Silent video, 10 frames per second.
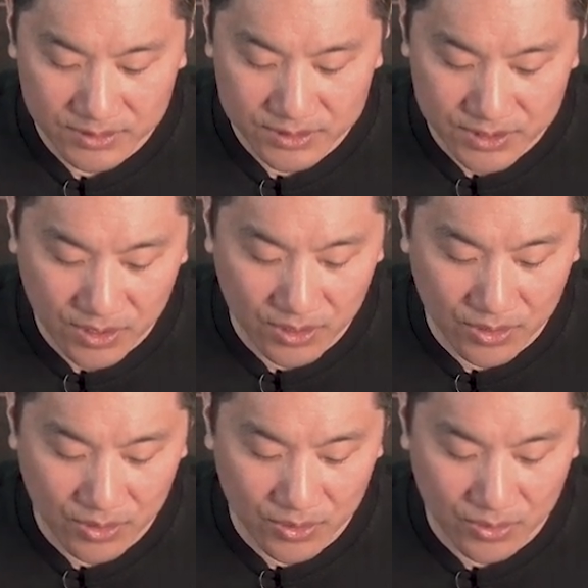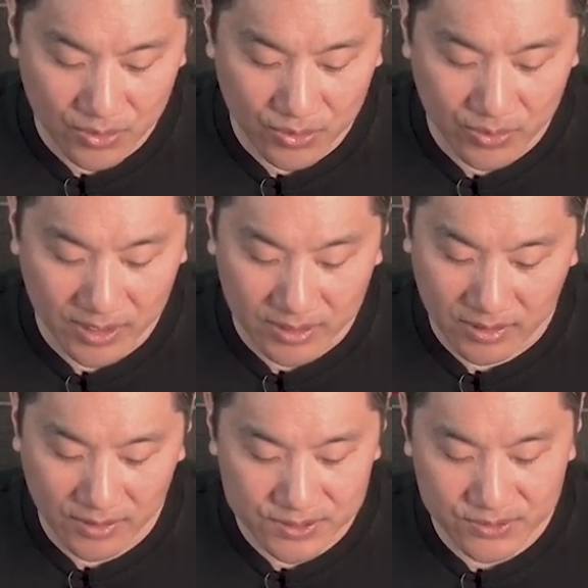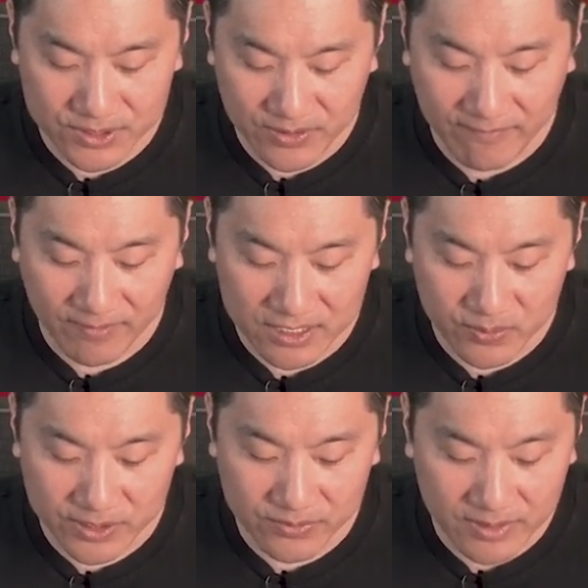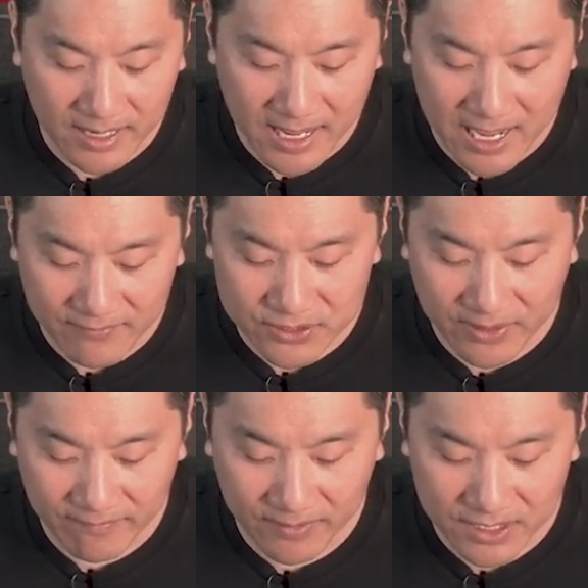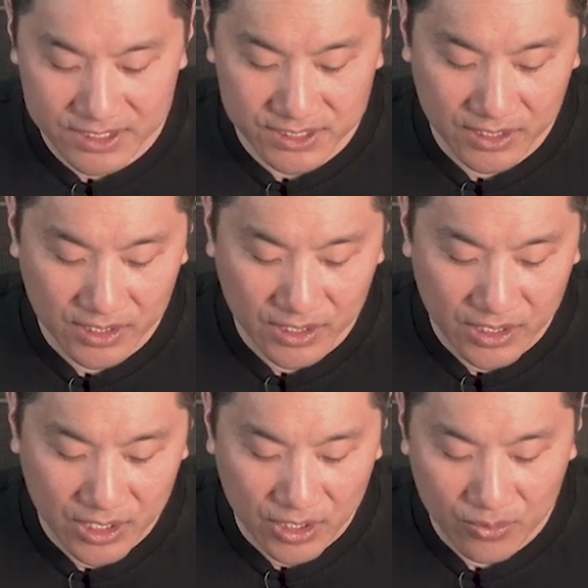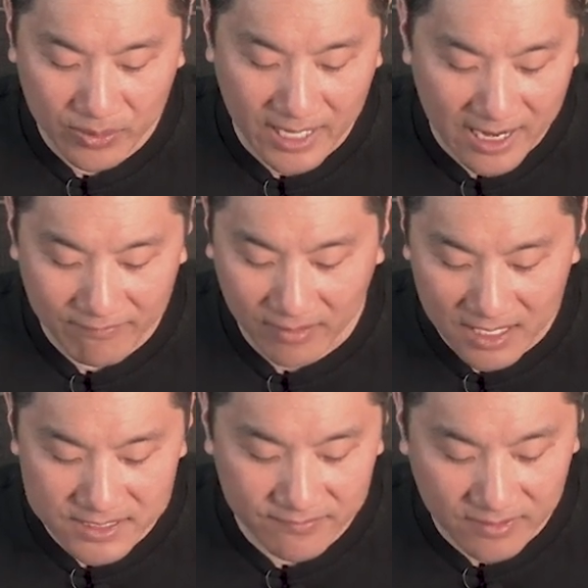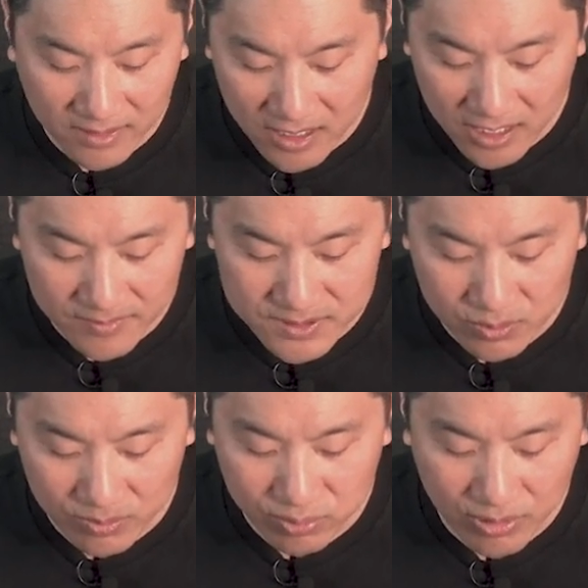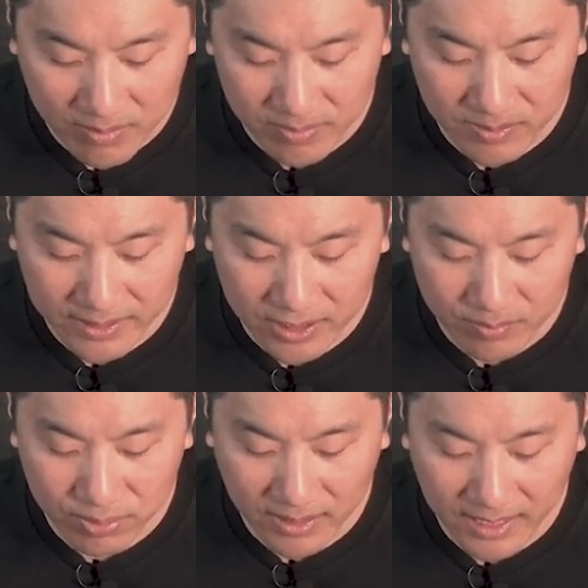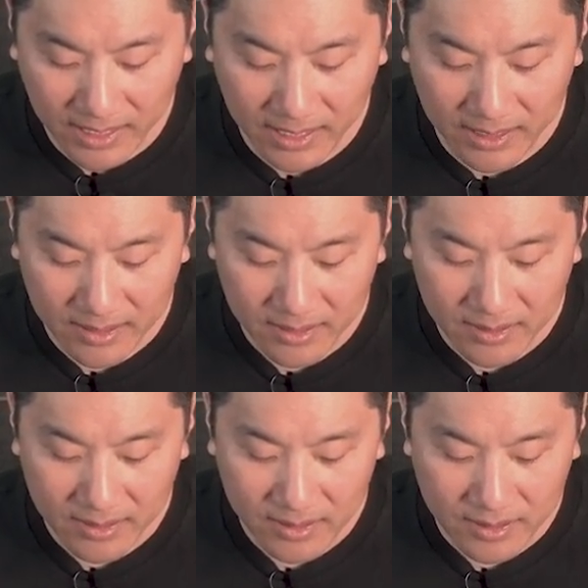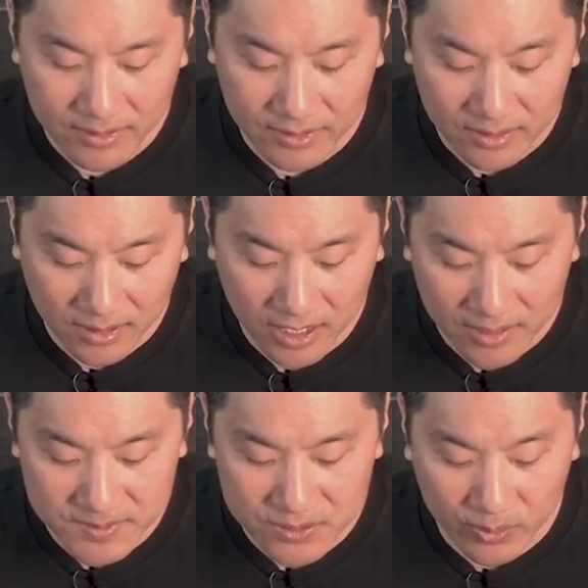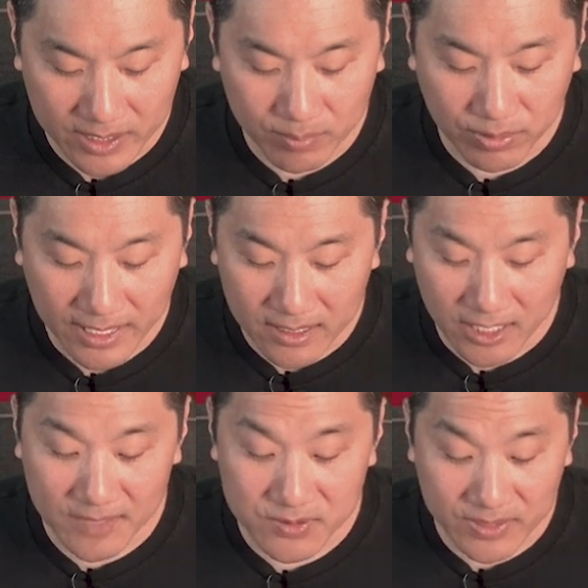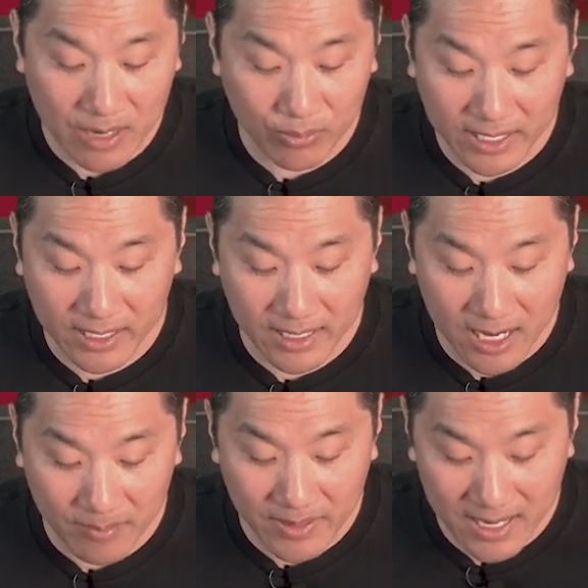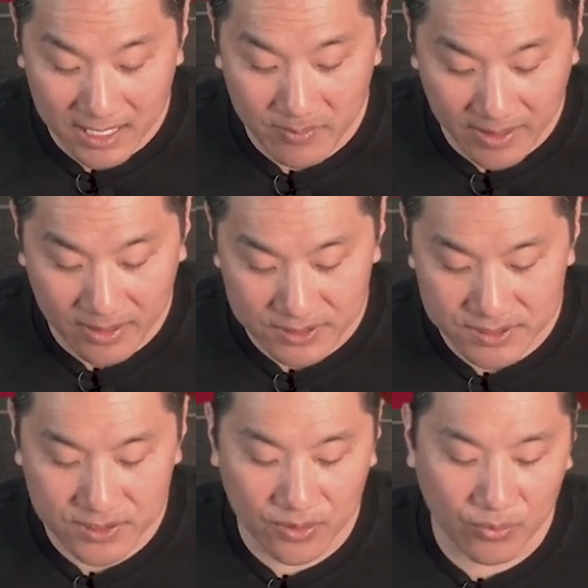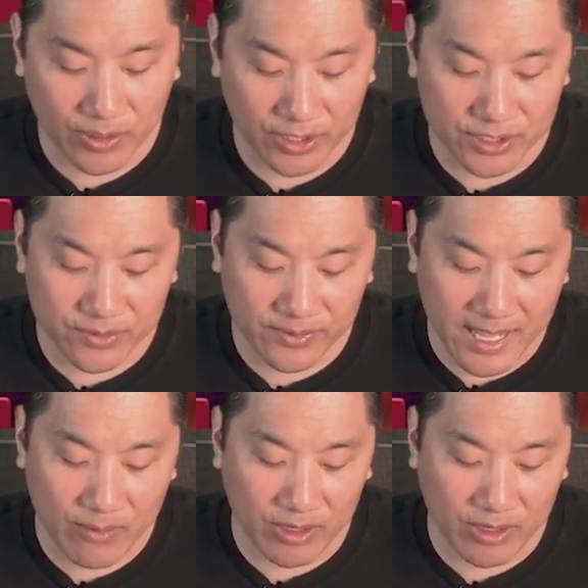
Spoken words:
So we're close to a straight flush. We do not have a straight flush. We have lots of clubs. We're probably going to play the clubs. We can play clubs without breaking up any pairs. So we're going to do that.